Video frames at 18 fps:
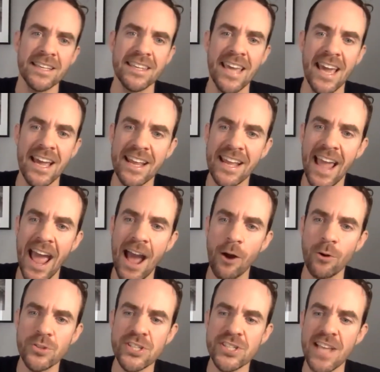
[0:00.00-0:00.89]
Getting
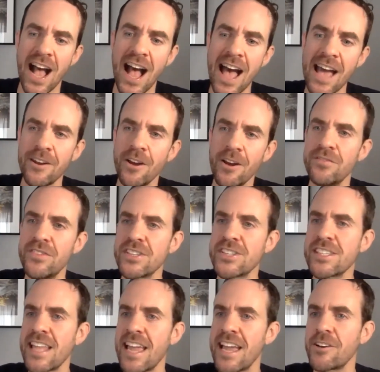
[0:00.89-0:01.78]
outside of the
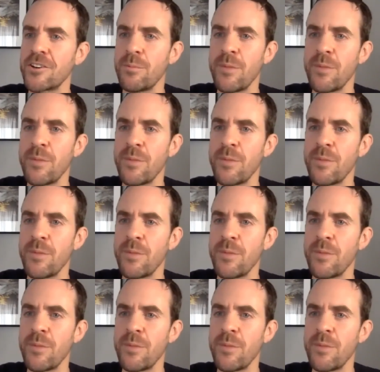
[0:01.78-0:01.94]
standard